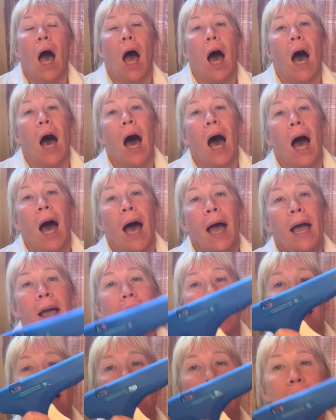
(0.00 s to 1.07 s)
I
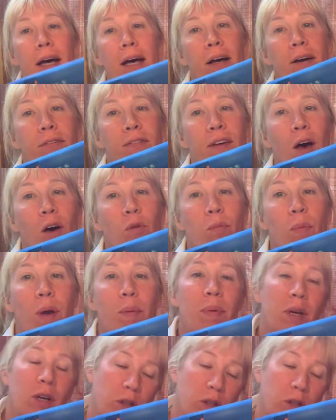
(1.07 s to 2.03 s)
found my big